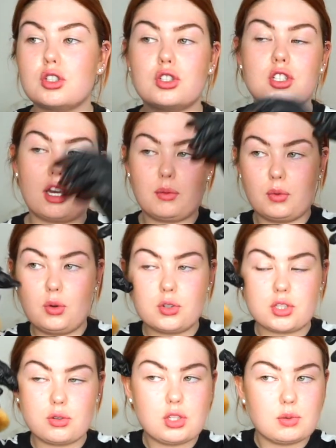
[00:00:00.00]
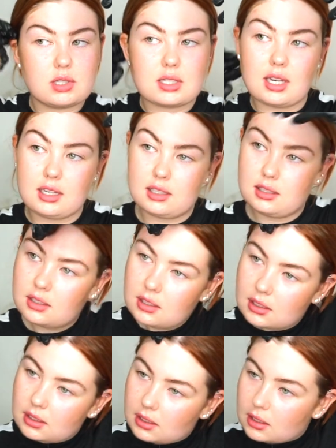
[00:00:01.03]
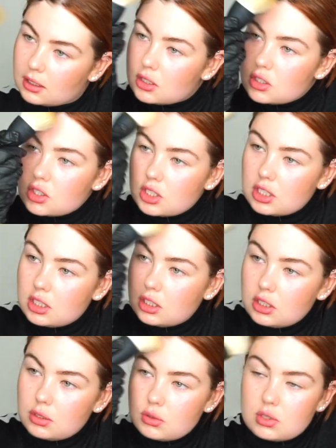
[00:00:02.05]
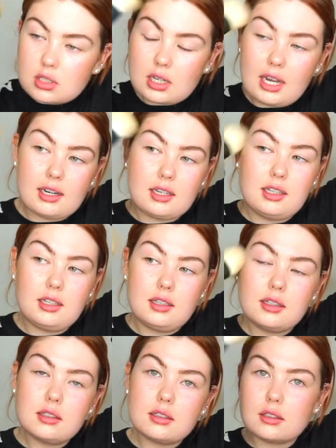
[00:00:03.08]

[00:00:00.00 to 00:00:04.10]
So, also she was saying she used to carry,